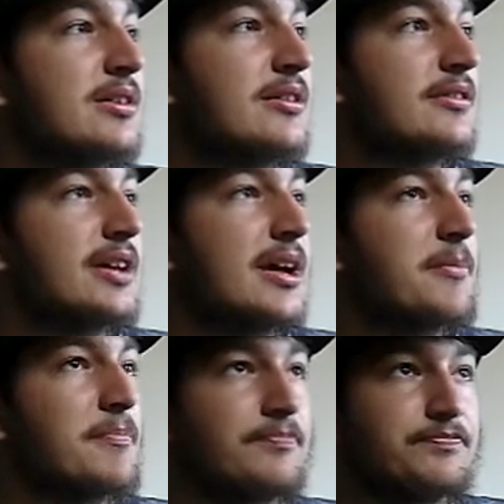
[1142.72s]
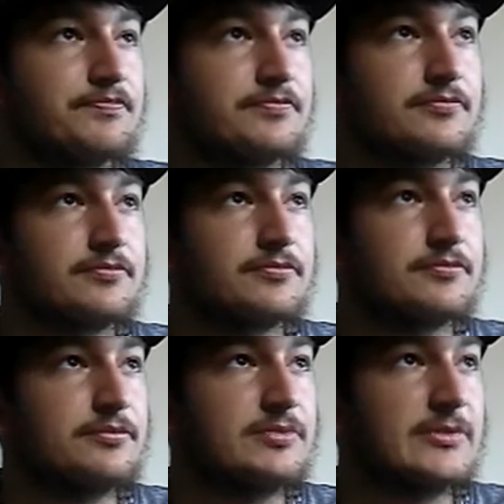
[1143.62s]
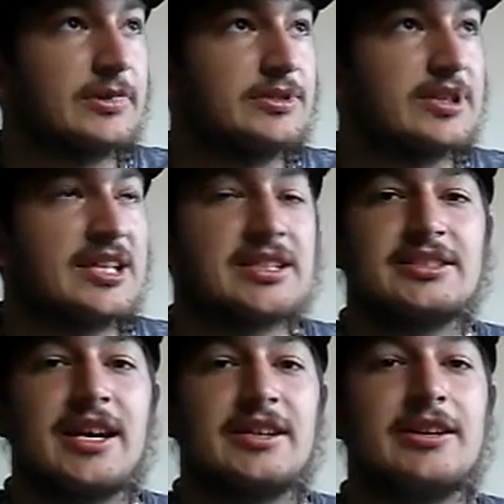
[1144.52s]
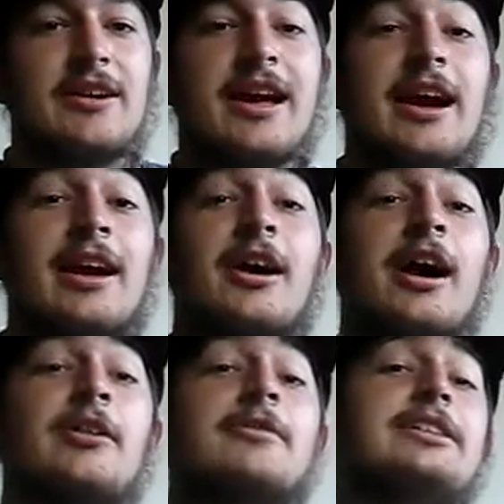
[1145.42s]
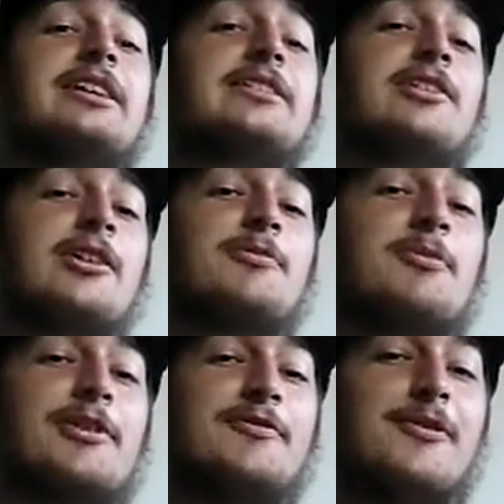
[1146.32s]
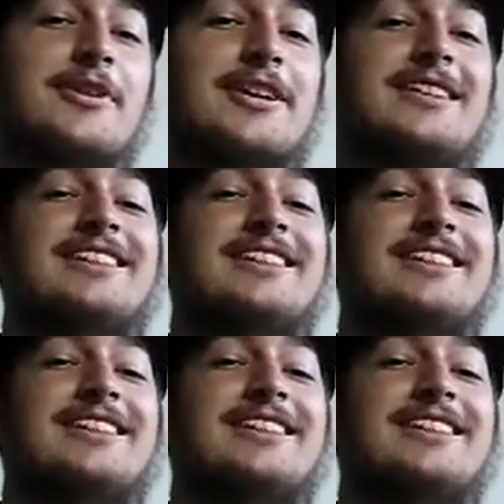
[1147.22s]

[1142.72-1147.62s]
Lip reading: Okay? So as I said, hey, I already done the hard work for you.